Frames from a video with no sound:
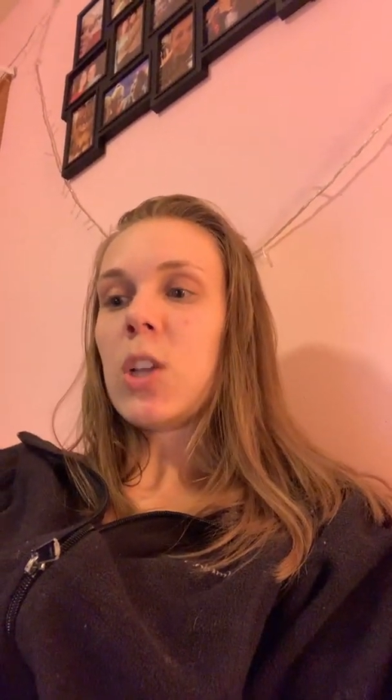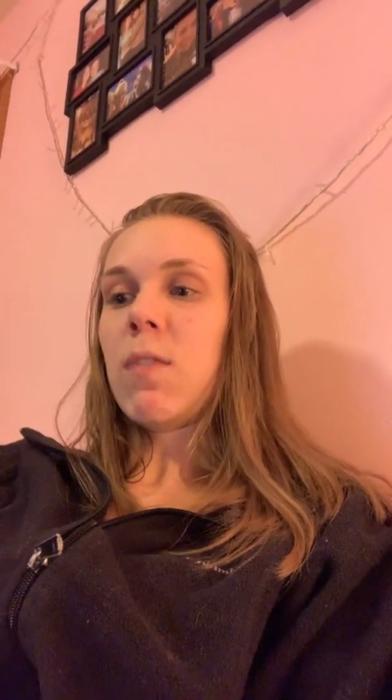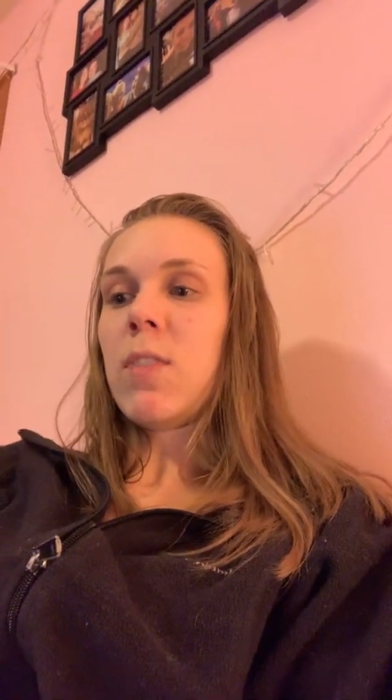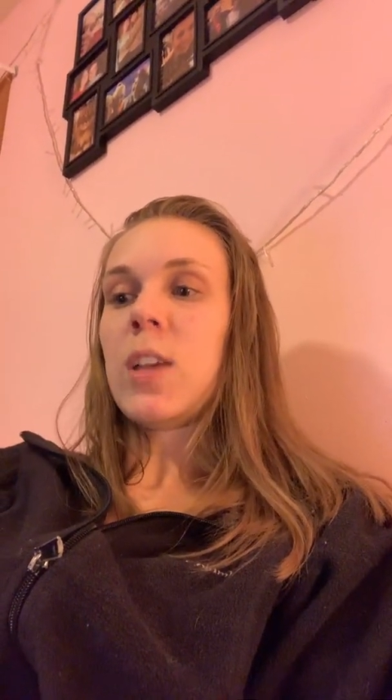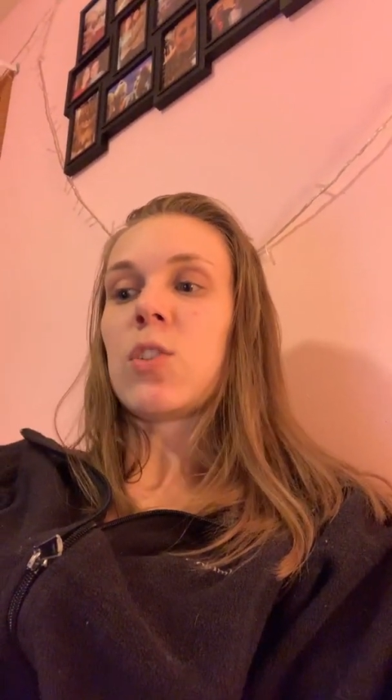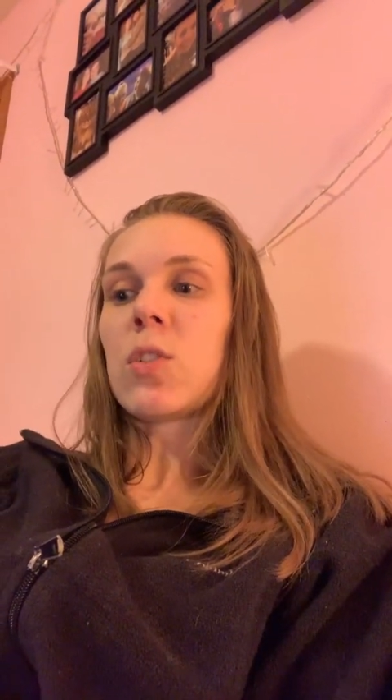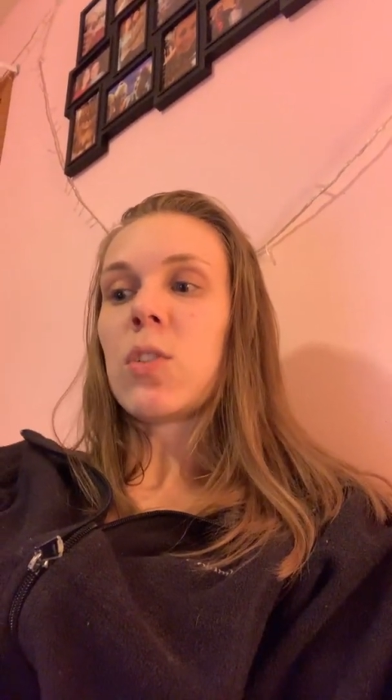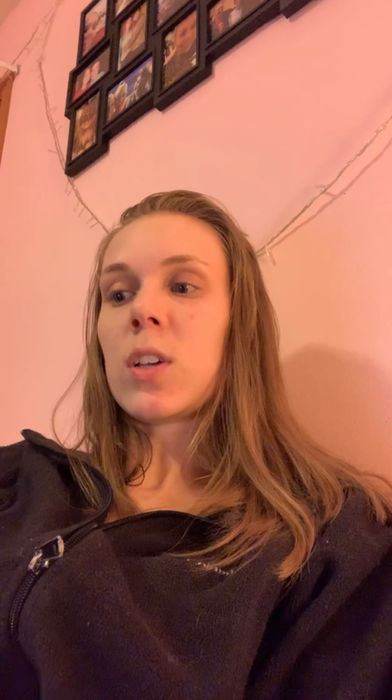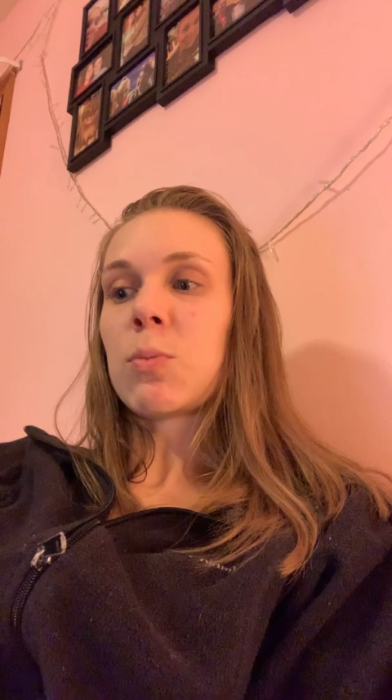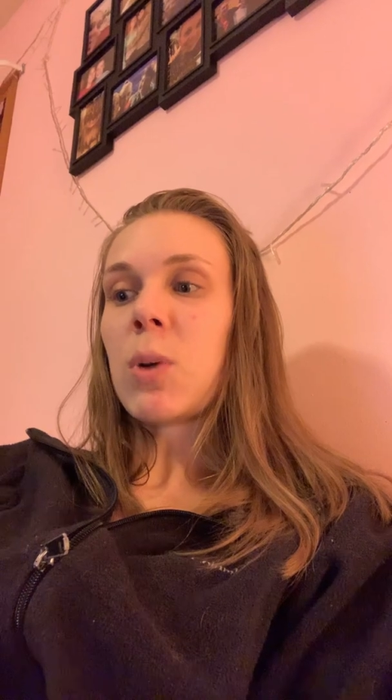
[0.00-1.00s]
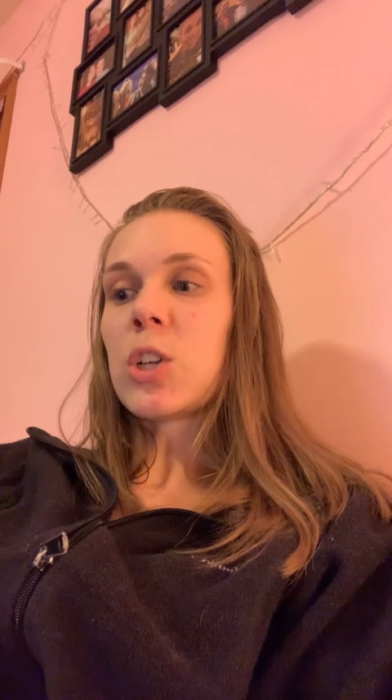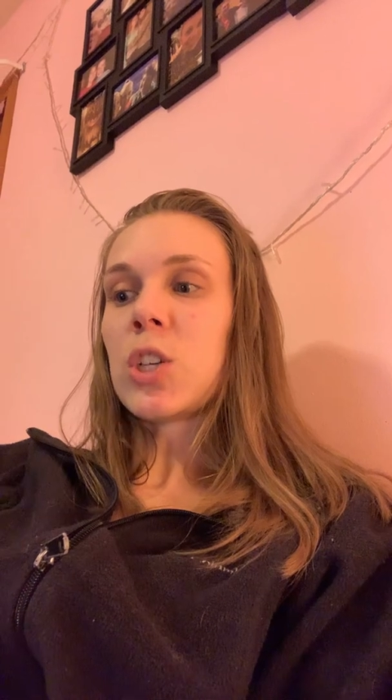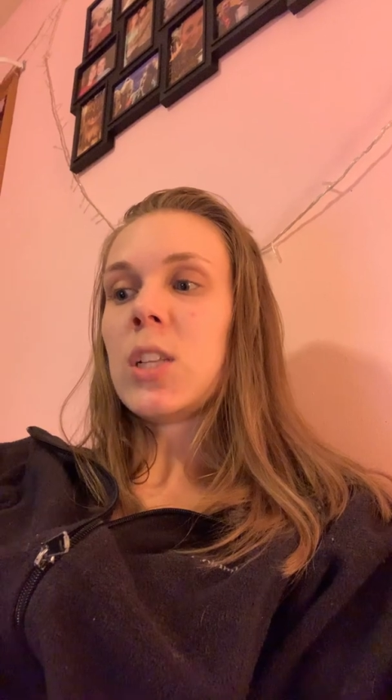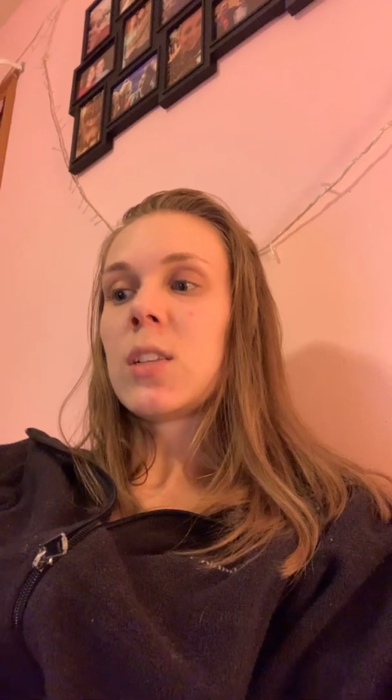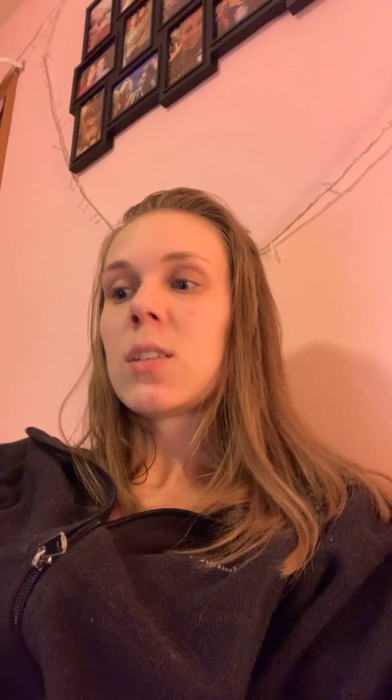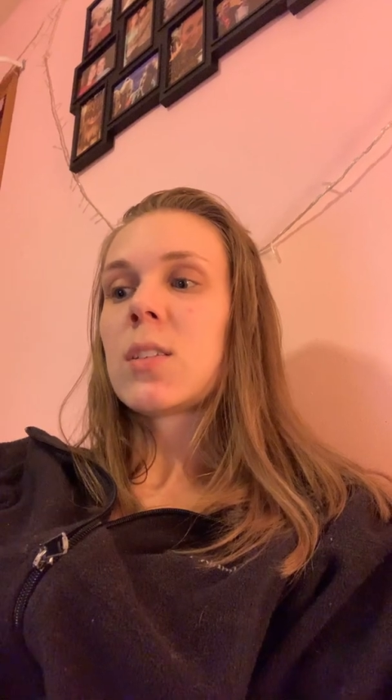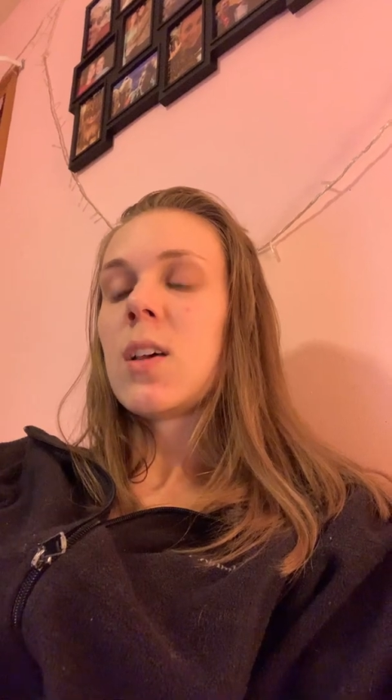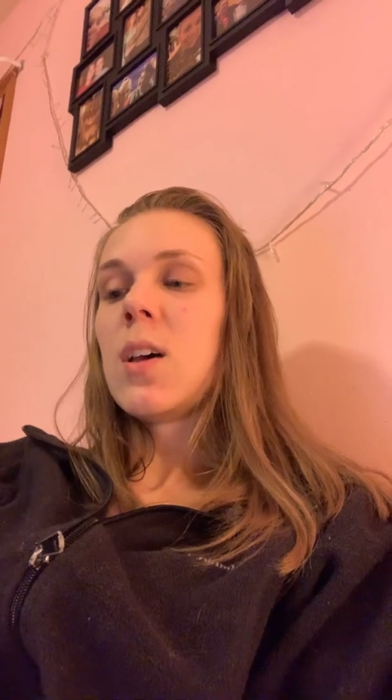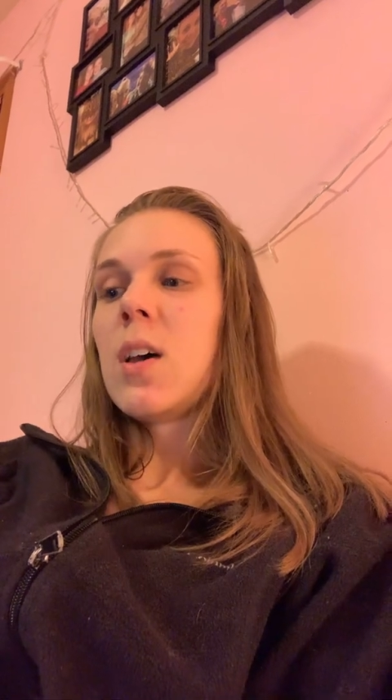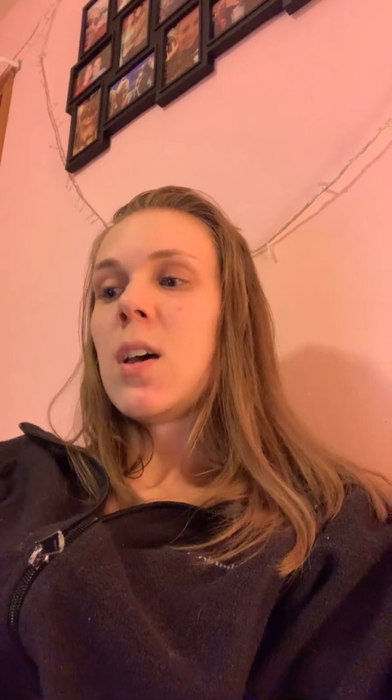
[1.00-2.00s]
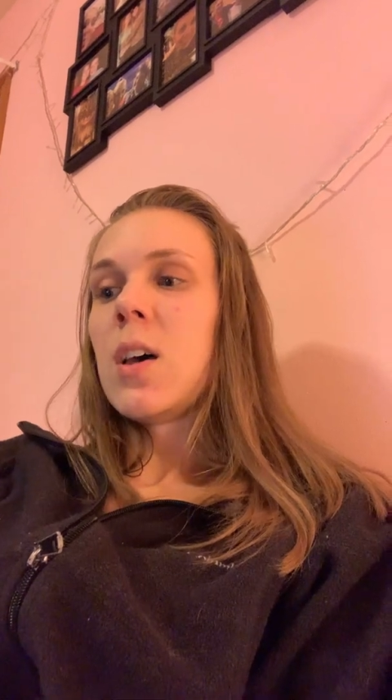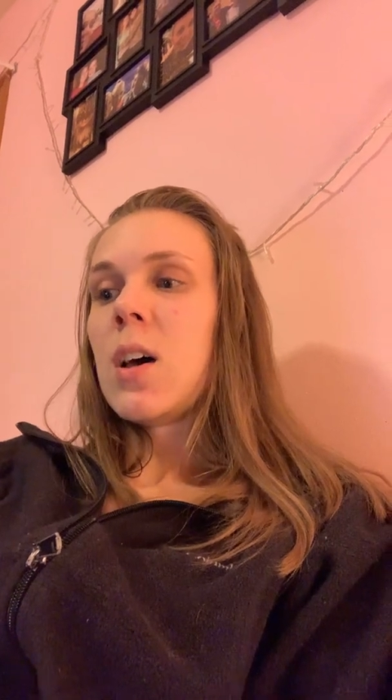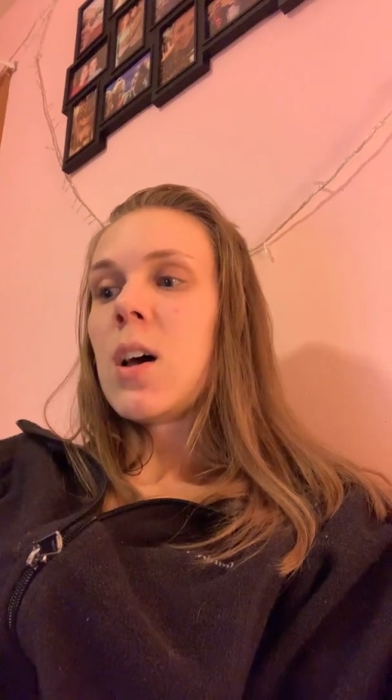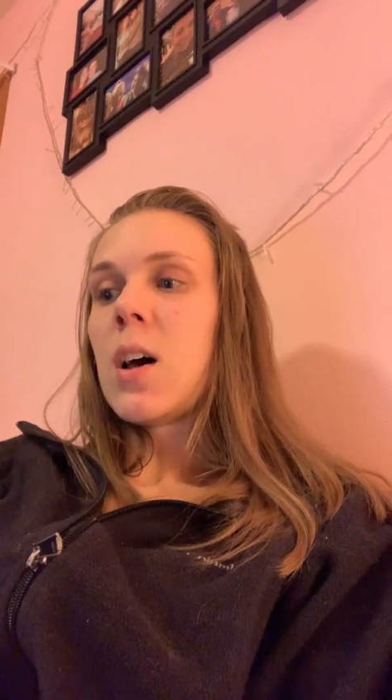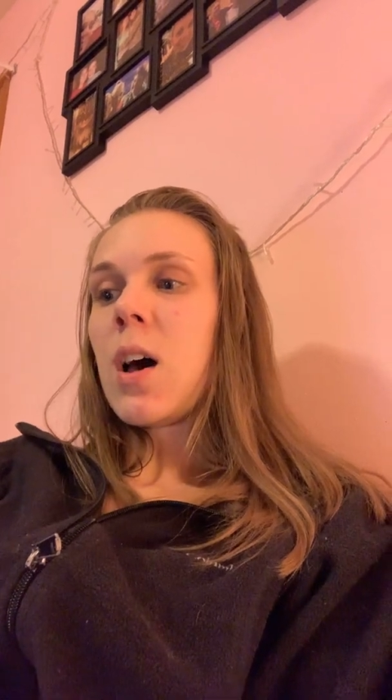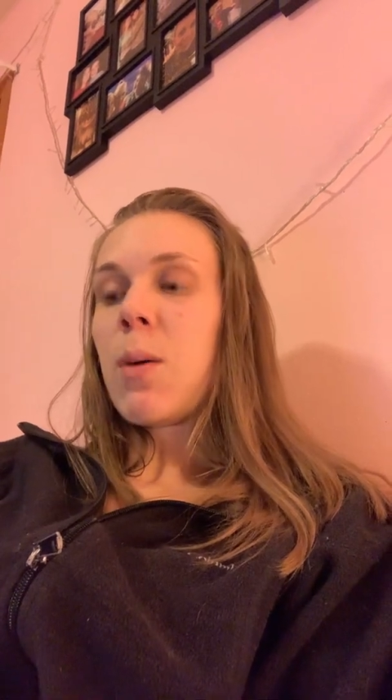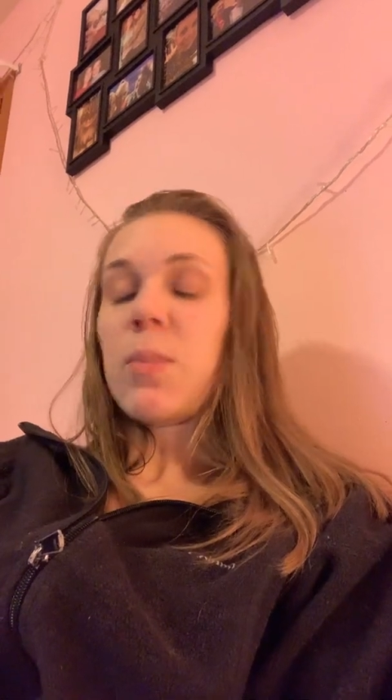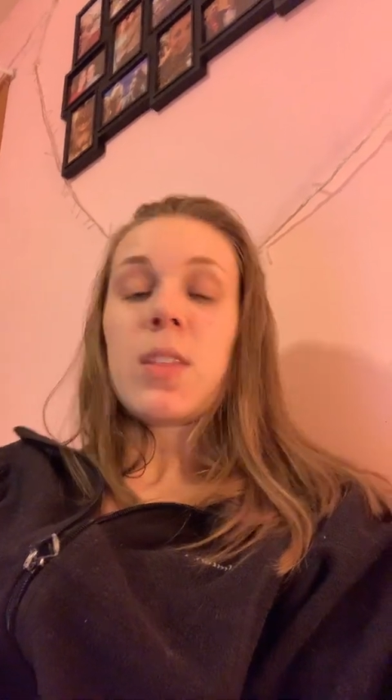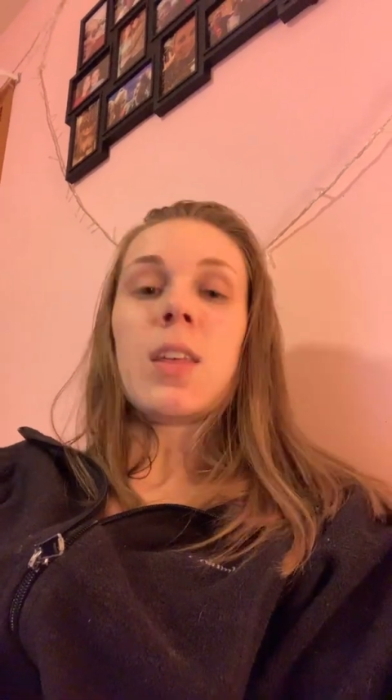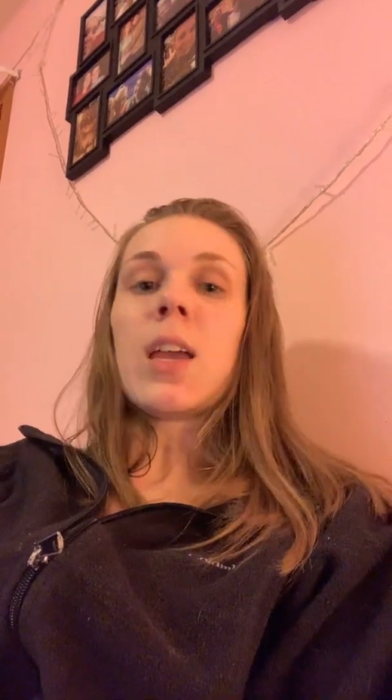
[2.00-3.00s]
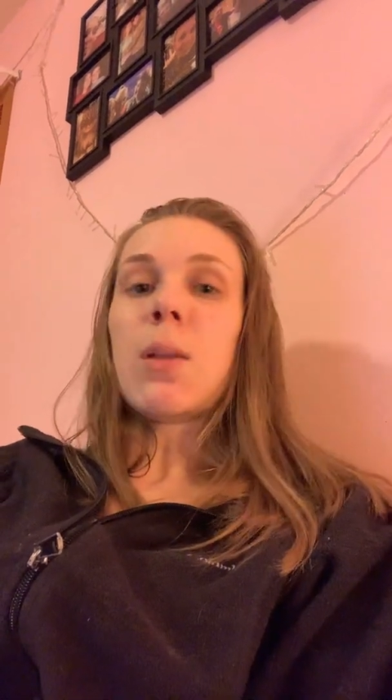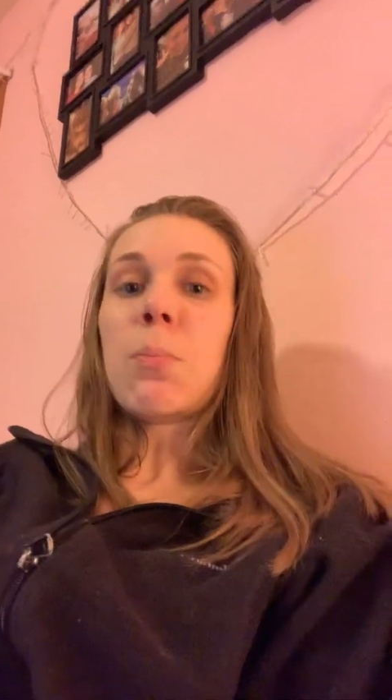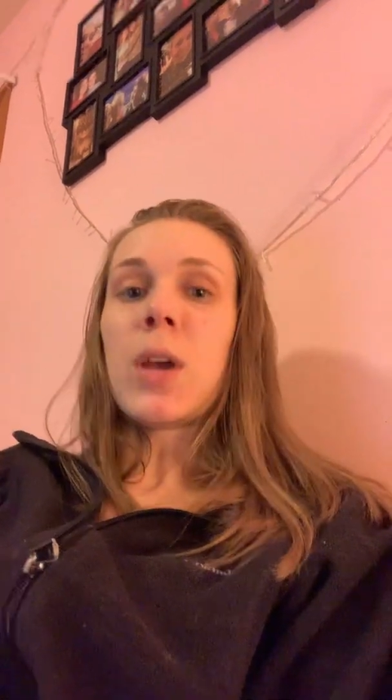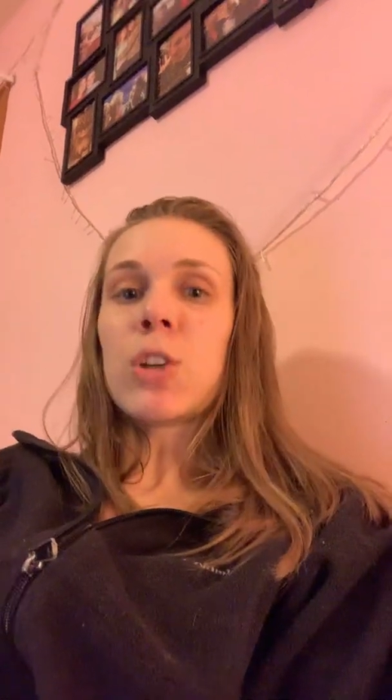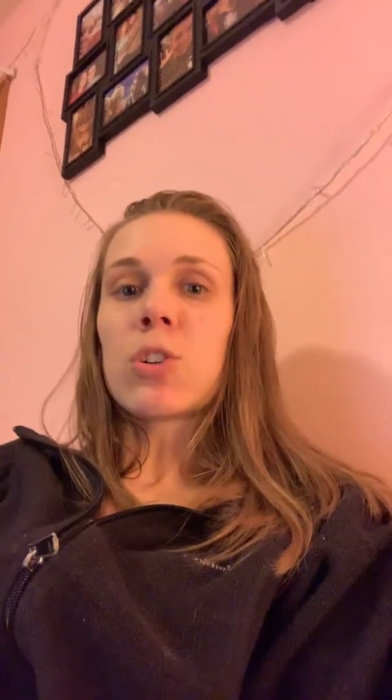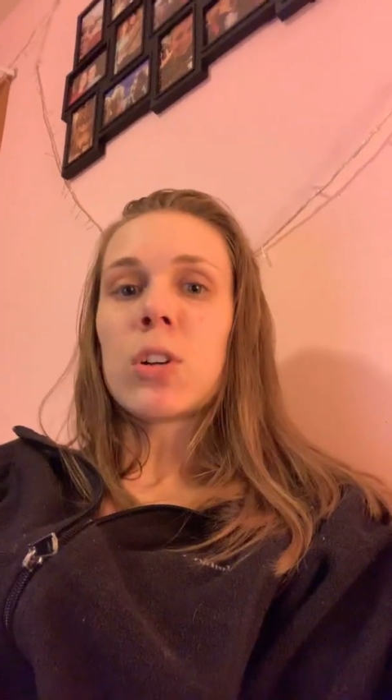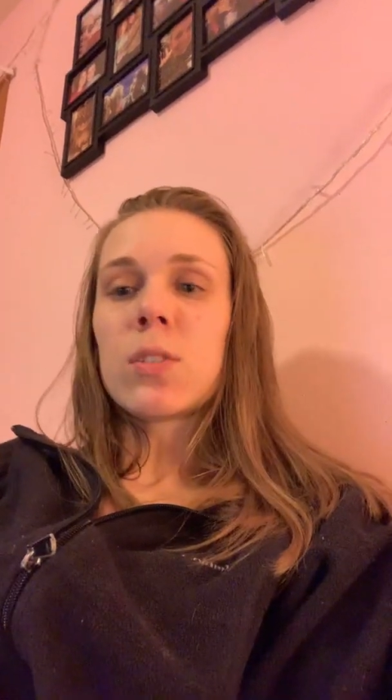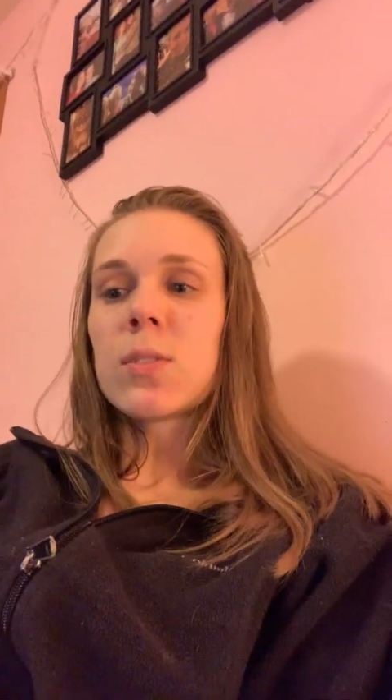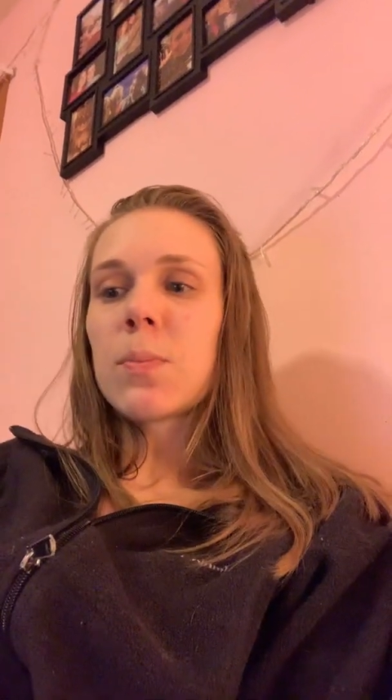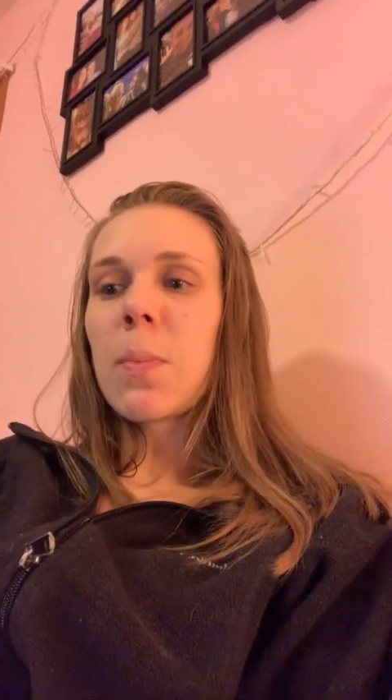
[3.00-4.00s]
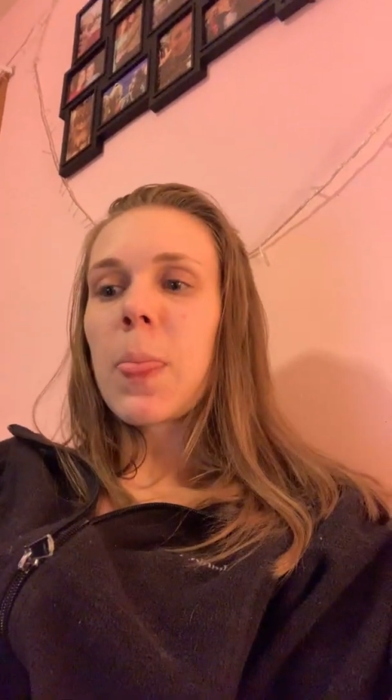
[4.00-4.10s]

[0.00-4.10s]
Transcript: and facial expressions. They think in pictures.